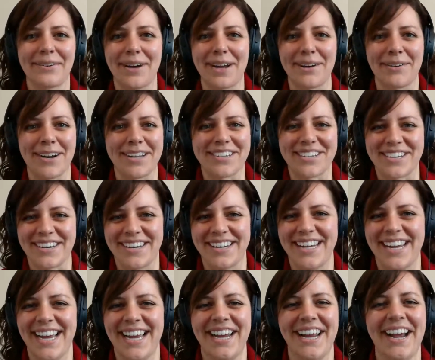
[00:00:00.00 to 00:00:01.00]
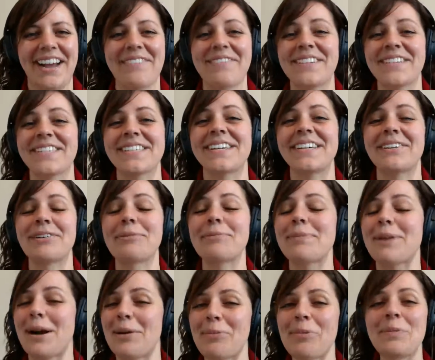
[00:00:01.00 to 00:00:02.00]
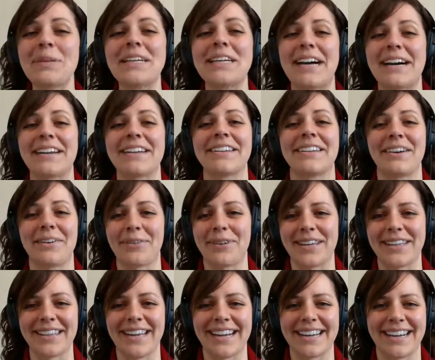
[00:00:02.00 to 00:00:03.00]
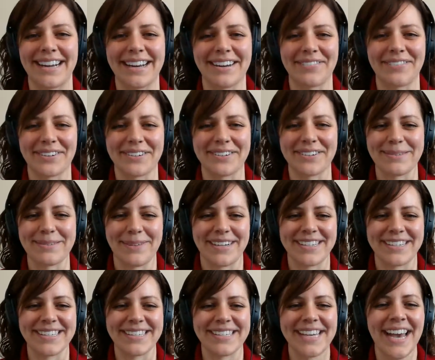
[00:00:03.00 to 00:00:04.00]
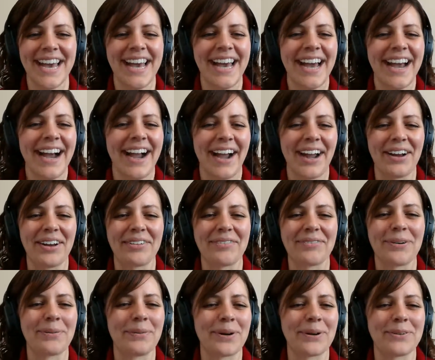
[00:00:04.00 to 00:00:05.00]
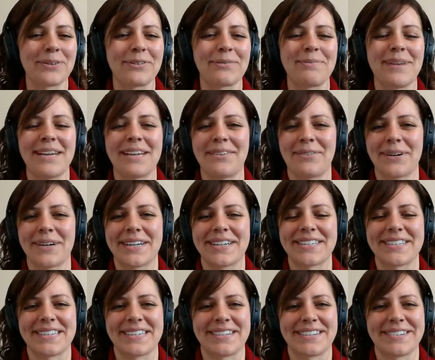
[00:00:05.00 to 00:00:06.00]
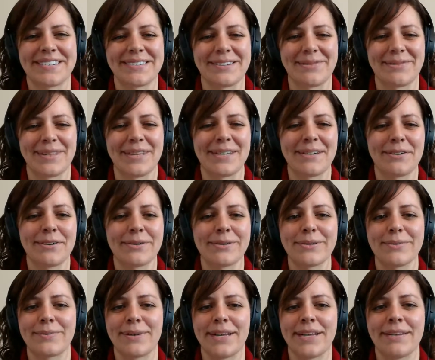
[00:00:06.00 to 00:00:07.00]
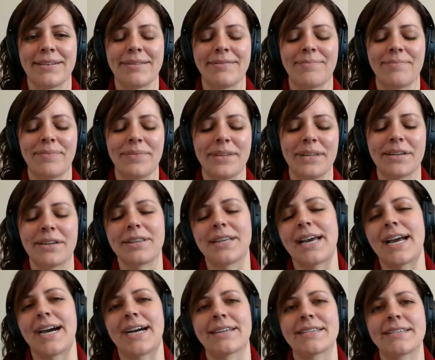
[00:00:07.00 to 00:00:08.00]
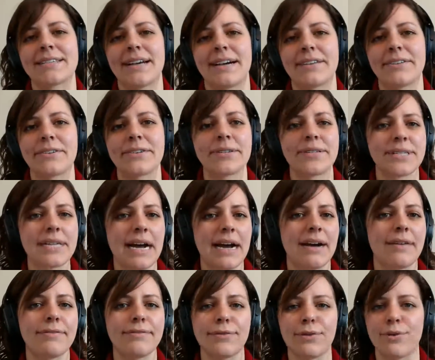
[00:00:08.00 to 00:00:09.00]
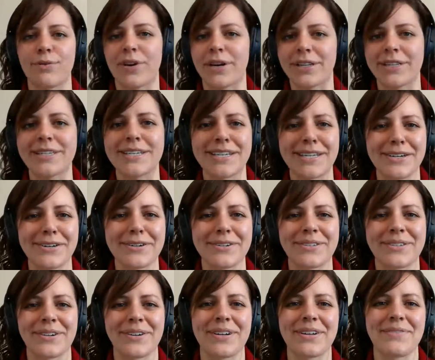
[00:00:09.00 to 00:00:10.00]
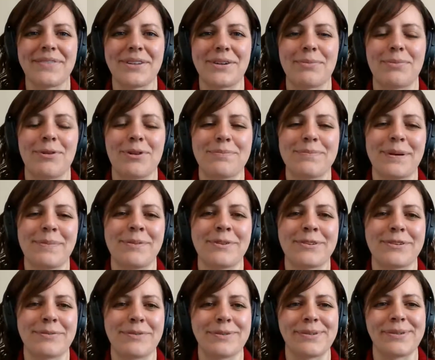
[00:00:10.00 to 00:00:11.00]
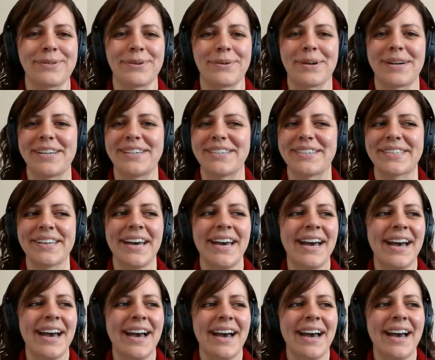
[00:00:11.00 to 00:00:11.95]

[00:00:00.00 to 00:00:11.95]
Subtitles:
Great question. And I have to say, you're probably not alone in that kind of response. I've worked with many organizations over the years when, you know, they ask other staff or volunteers or even their board members for stories.